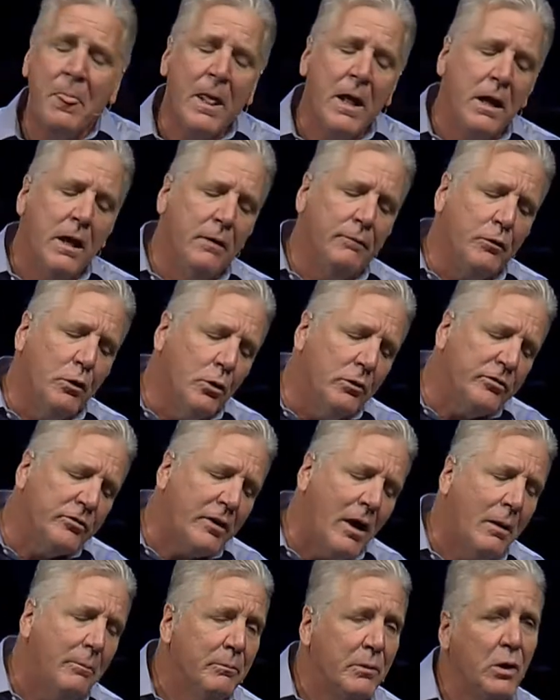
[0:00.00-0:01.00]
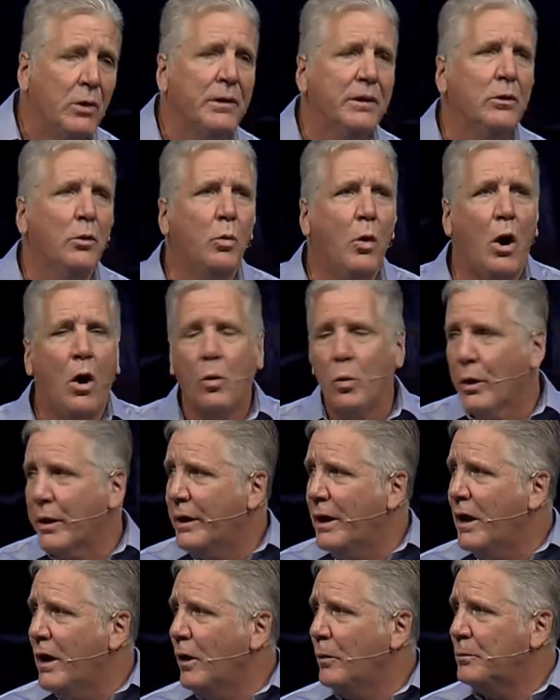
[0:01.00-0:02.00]
if you'll stop building the wall, we're going to
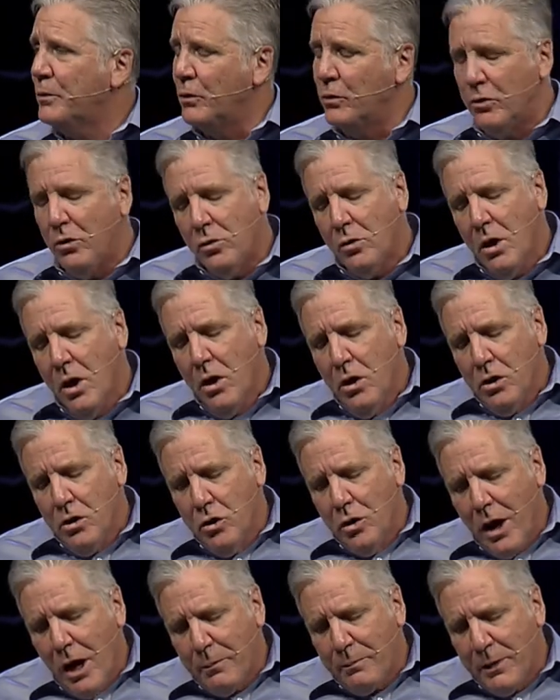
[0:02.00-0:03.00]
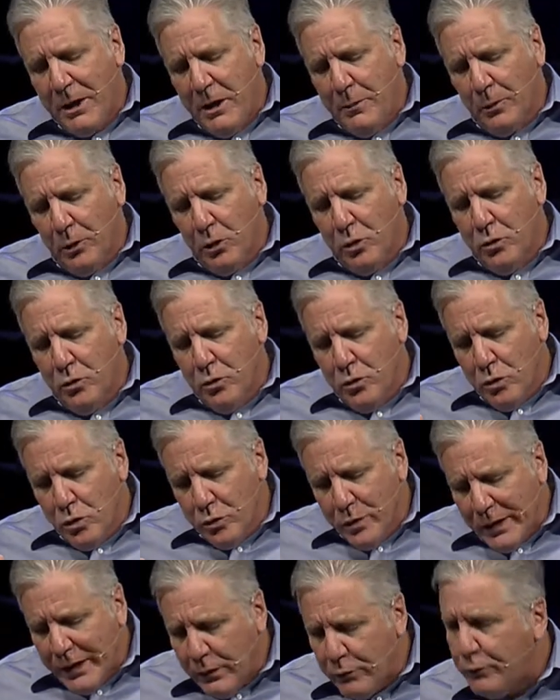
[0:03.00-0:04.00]
help you. You got people who
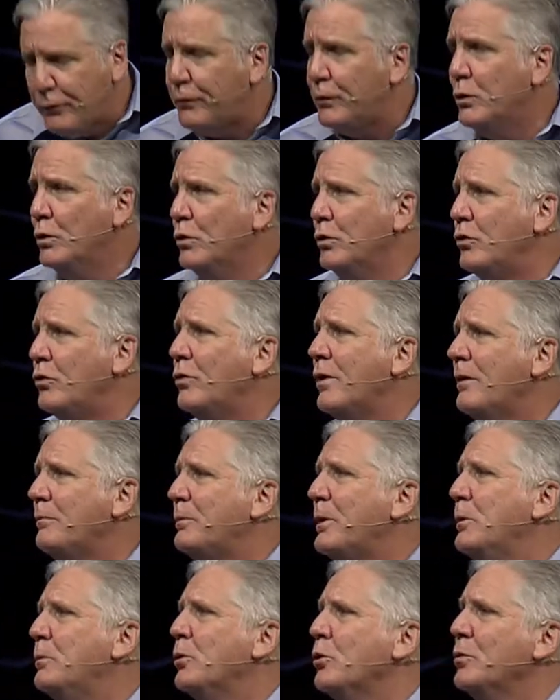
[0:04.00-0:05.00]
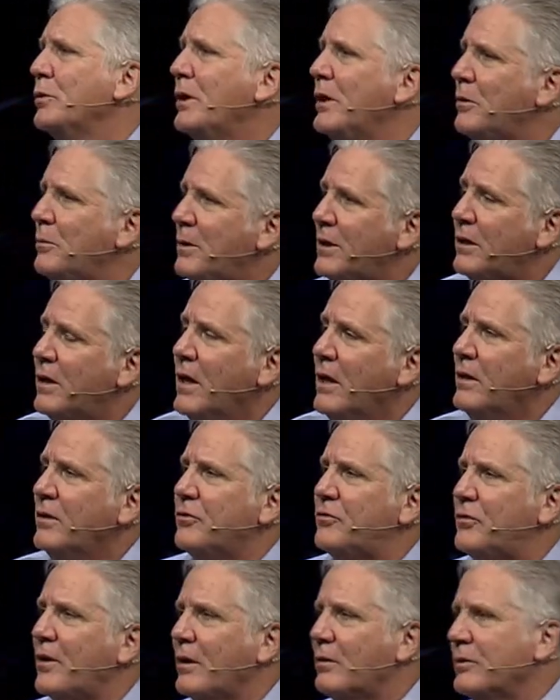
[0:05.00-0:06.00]
need food. You have people who need to be
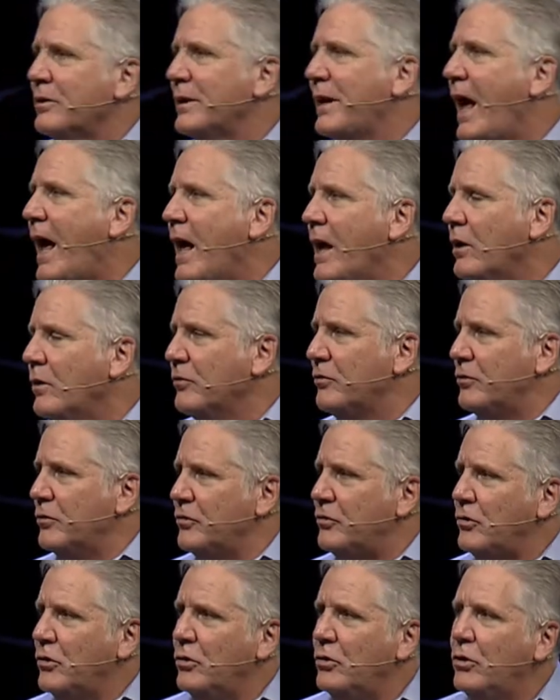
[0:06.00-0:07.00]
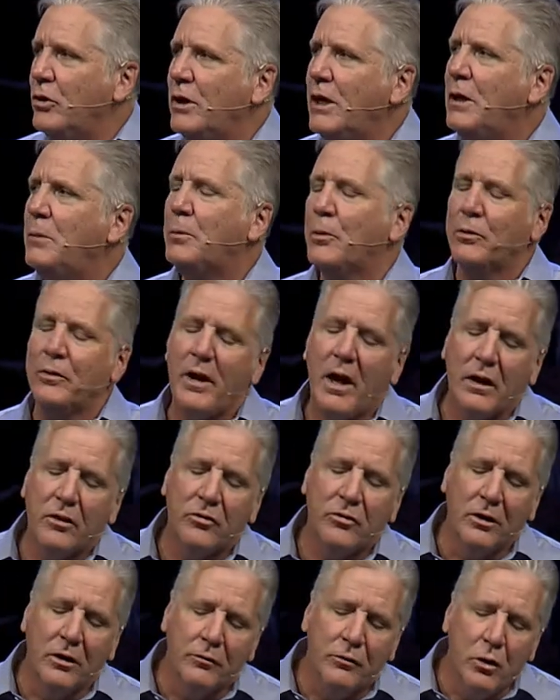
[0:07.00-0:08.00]
settled in houses. You need
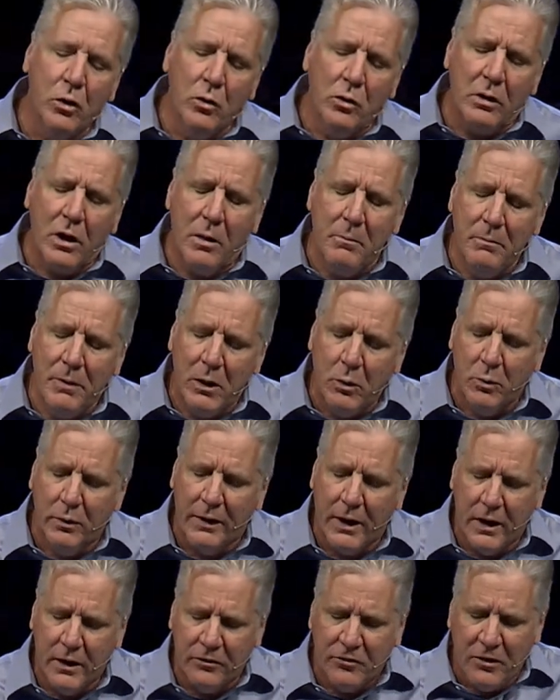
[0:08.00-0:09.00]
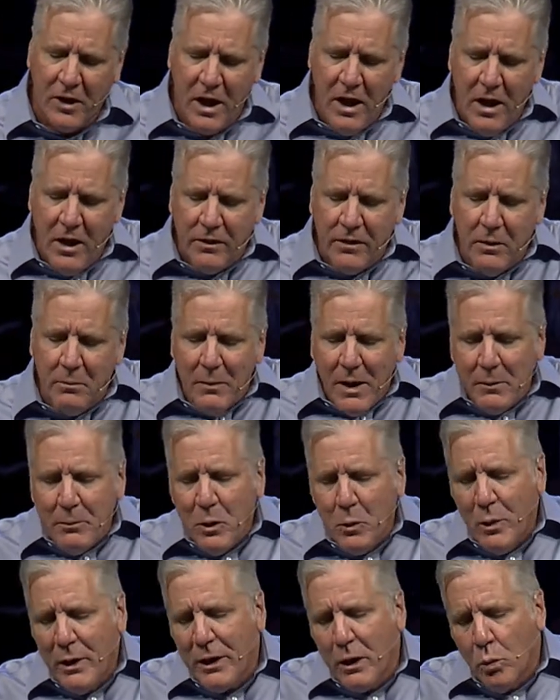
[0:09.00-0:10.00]
protection. If you'll come meet with us, then maybe
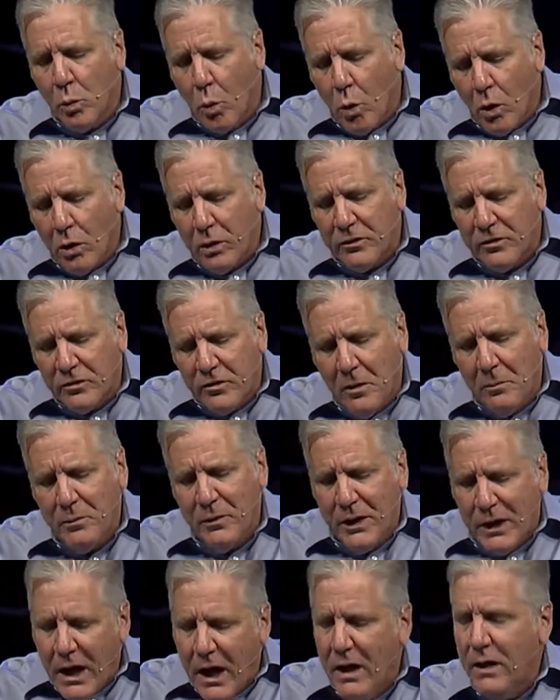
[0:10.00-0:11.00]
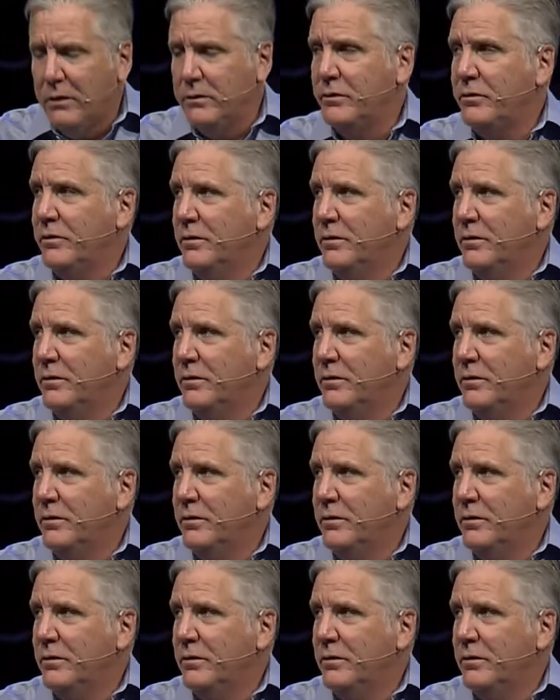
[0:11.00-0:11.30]
we can work something out.